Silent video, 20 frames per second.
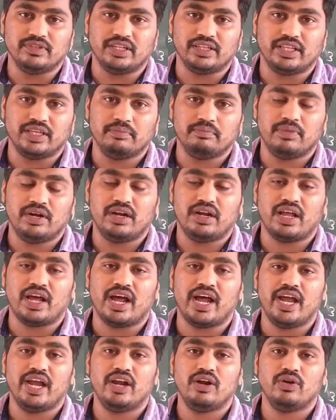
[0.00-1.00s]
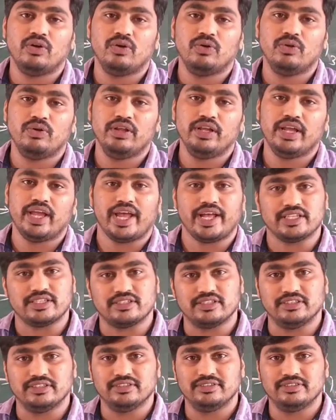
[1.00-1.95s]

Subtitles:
nothing but hydrochloric acid.